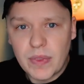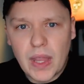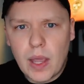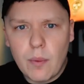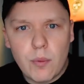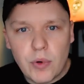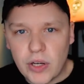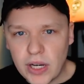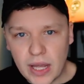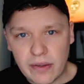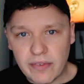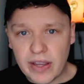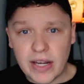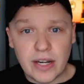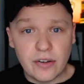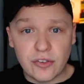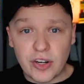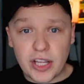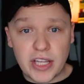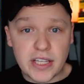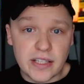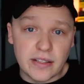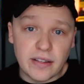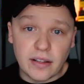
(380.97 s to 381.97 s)
I wouldn't have any
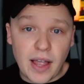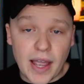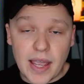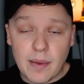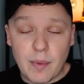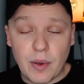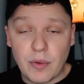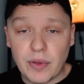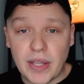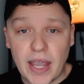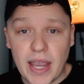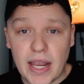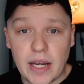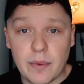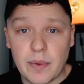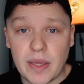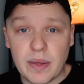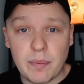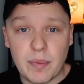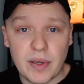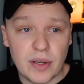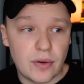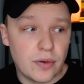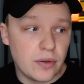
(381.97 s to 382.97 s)
reason to lie about it
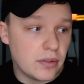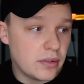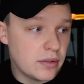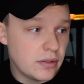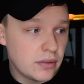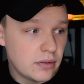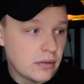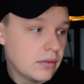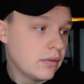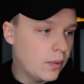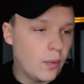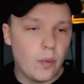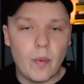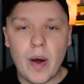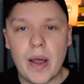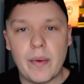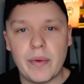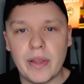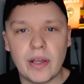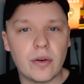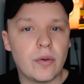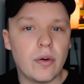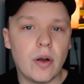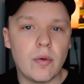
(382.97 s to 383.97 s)
anyway because why
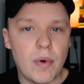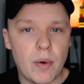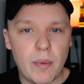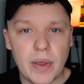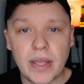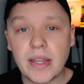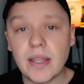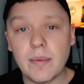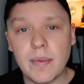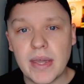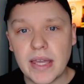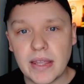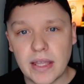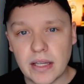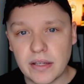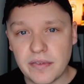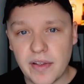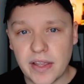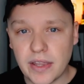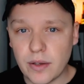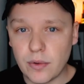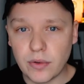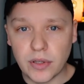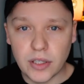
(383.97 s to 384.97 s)
would I go out my way to make this
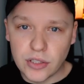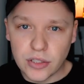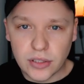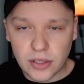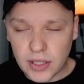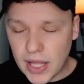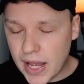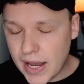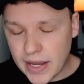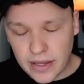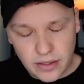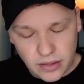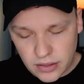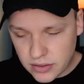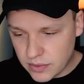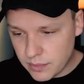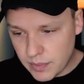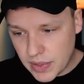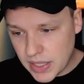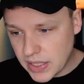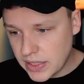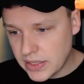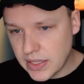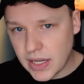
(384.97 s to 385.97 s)
video to just lie? It
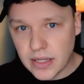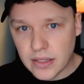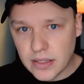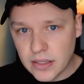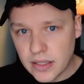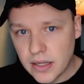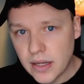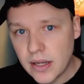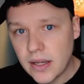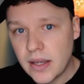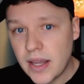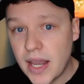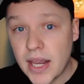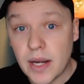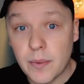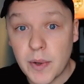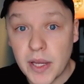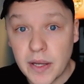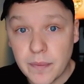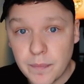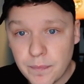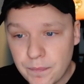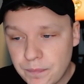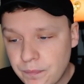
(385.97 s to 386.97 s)
doesn't make sense.
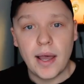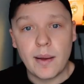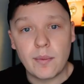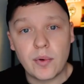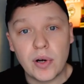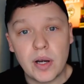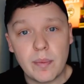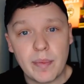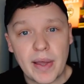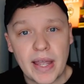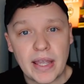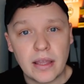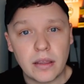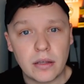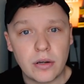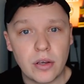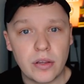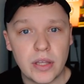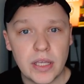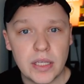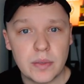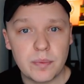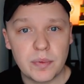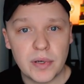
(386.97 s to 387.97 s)
Anyway, I'm going to bang
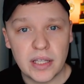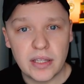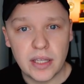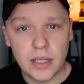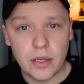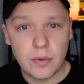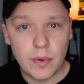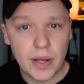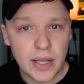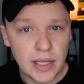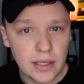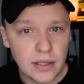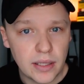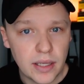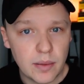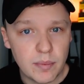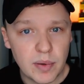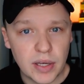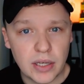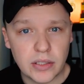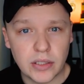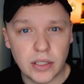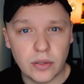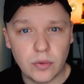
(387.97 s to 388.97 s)
through these pretty quickly
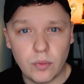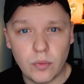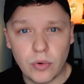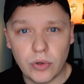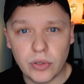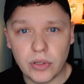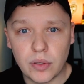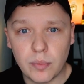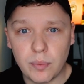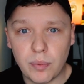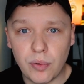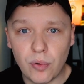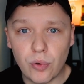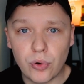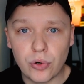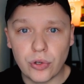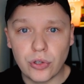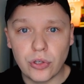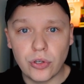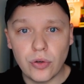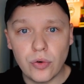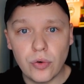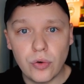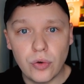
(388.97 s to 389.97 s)
because I don't want to bore
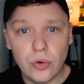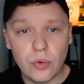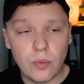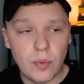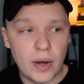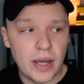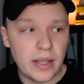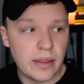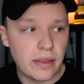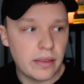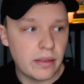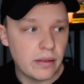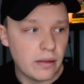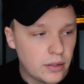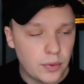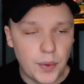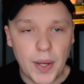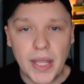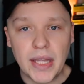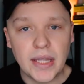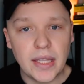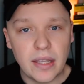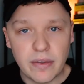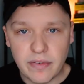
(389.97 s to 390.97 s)
you with
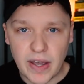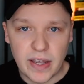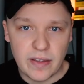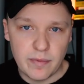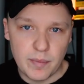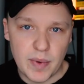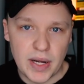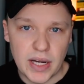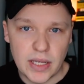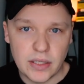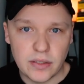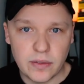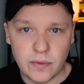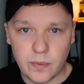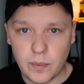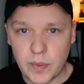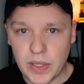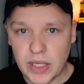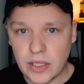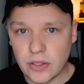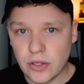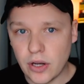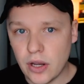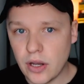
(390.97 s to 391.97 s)
25 minutes of
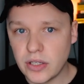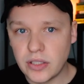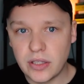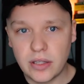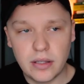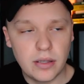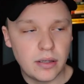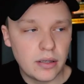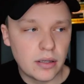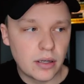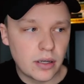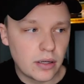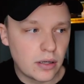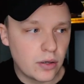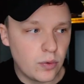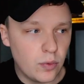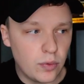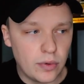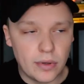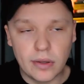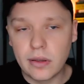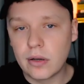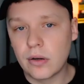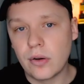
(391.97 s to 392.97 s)
me just
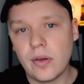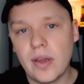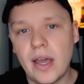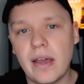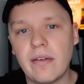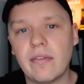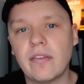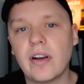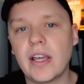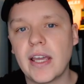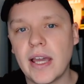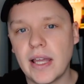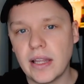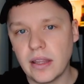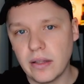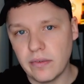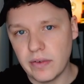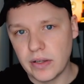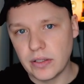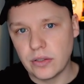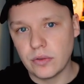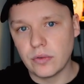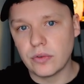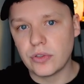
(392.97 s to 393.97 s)
going through every
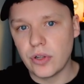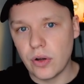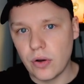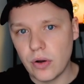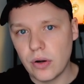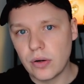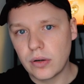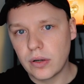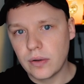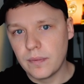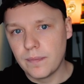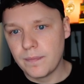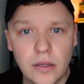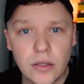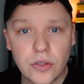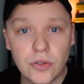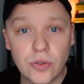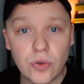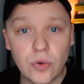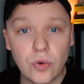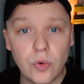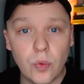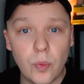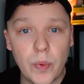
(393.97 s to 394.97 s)
individual stock.
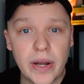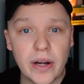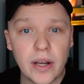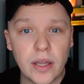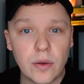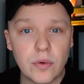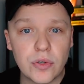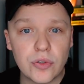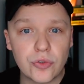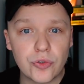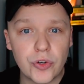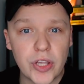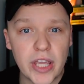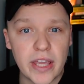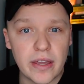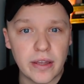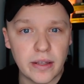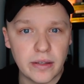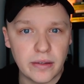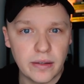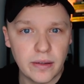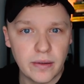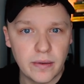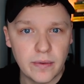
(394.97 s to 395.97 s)
So, Warehouse
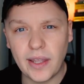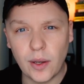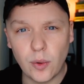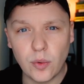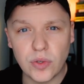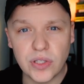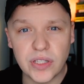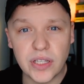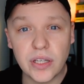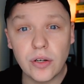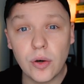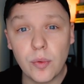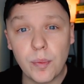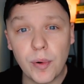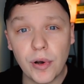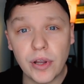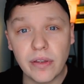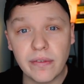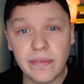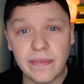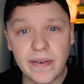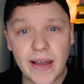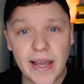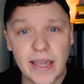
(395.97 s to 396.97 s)
REIT, down
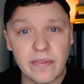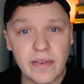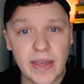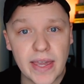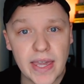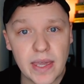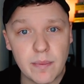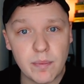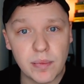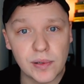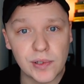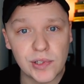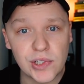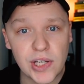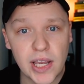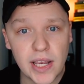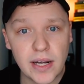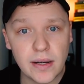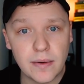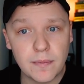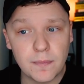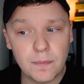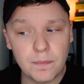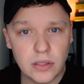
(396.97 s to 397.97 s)

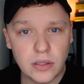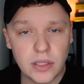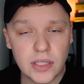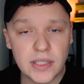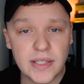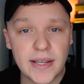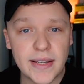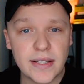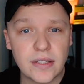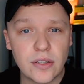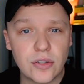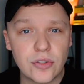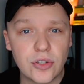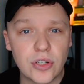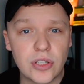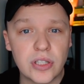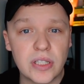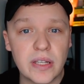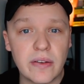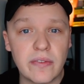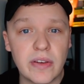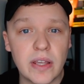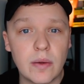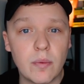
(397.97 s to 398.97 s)
0.58% to
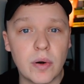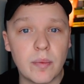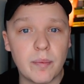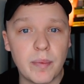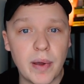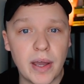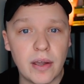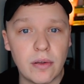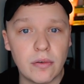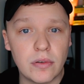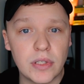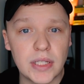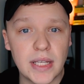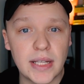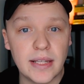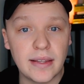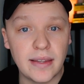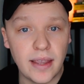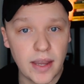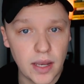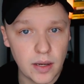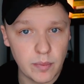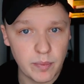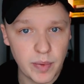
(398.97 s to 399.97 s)

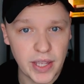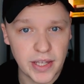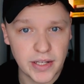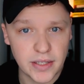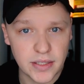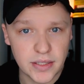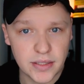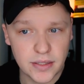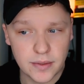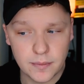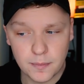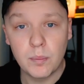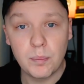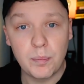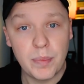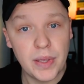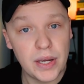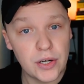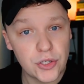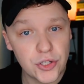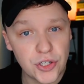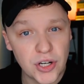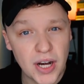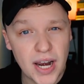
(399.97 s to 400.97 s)
£671.10.
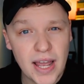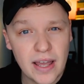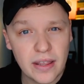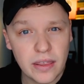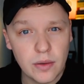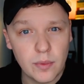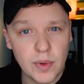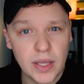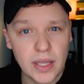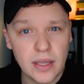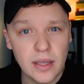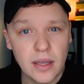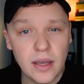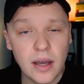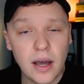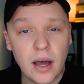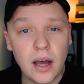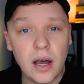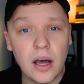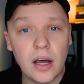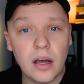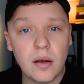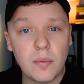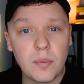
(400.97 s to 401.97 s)
Berkshire Hathaway,
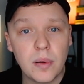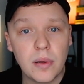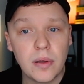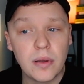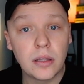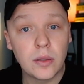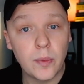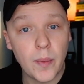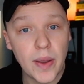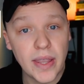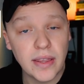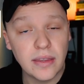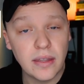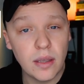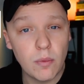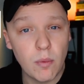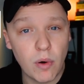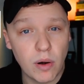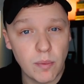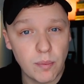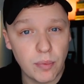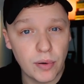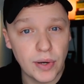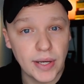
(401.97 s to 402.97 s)
up
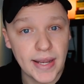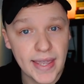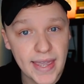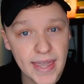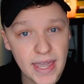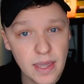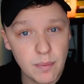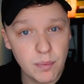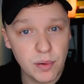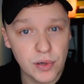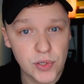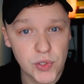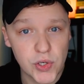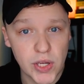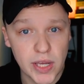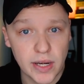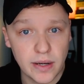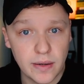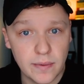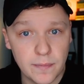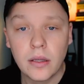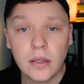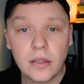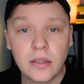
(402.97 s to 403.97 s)

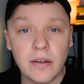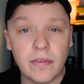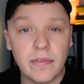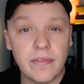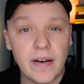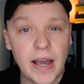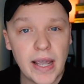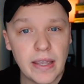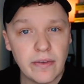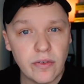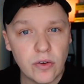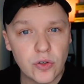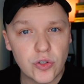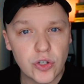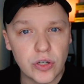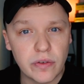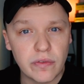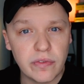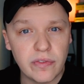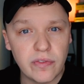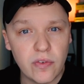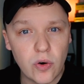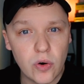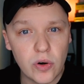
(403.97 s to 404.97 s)
21.8% to
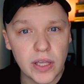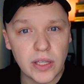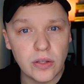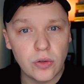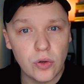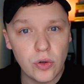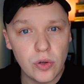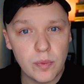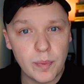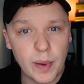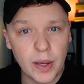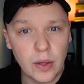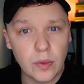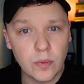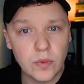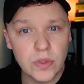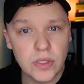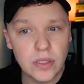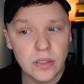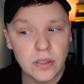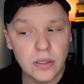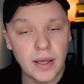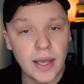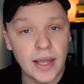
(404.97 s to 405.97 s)

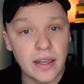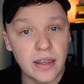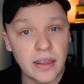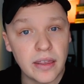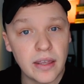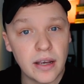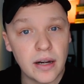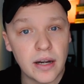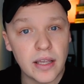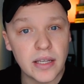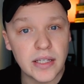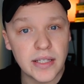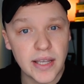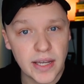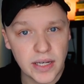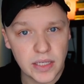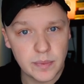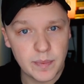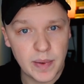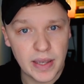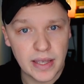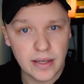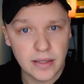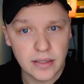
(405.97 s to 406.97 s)

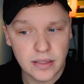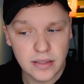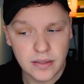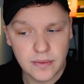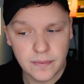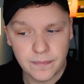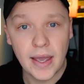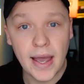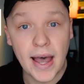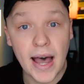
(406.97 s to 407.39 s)
£542.36.